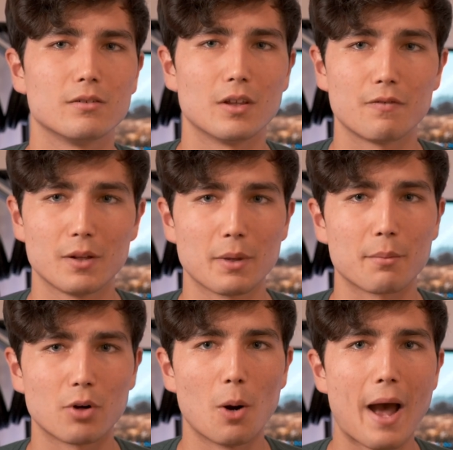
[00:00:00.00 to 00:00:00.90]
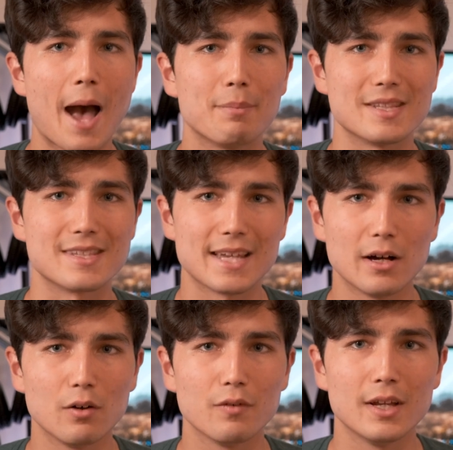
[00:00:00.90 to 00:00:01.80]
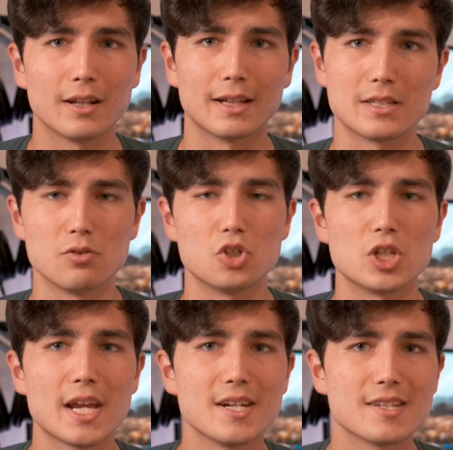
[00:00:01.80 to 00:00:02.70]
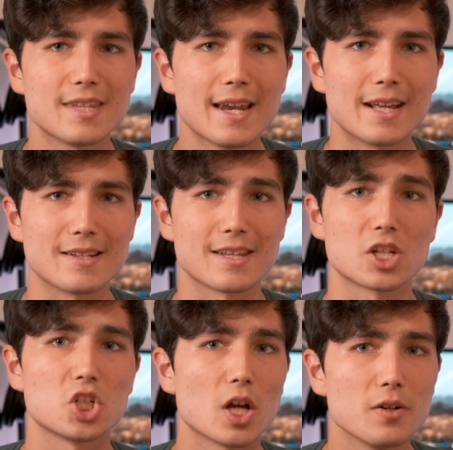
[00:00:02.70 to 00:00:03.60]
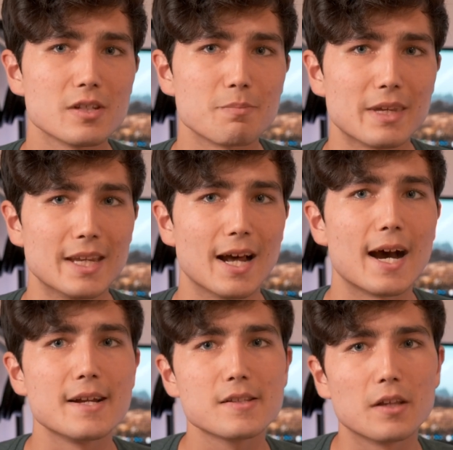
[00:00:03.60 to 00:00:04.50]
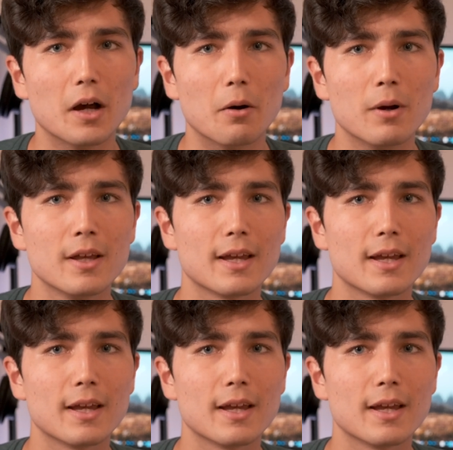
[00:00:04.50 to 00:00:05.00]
the Filmic Pro app itself lets you change settings like shutter speed, ISO,